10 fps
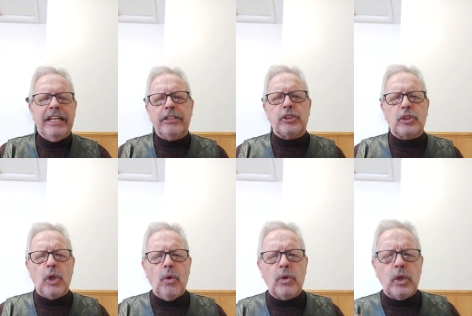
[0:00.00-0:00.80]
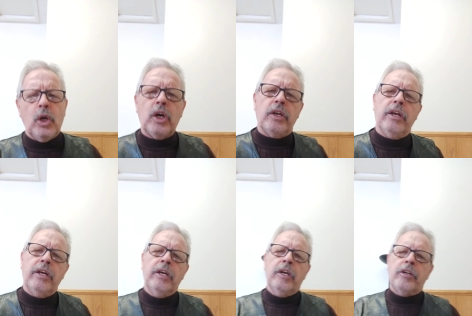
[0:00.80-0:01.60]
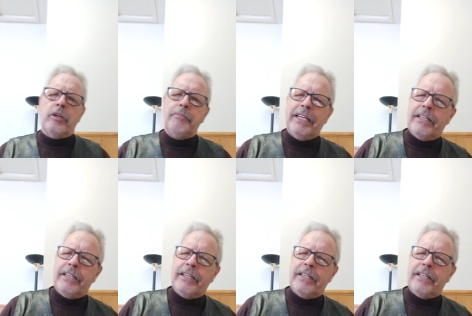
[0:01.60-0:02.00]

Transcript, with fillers: It's so good to be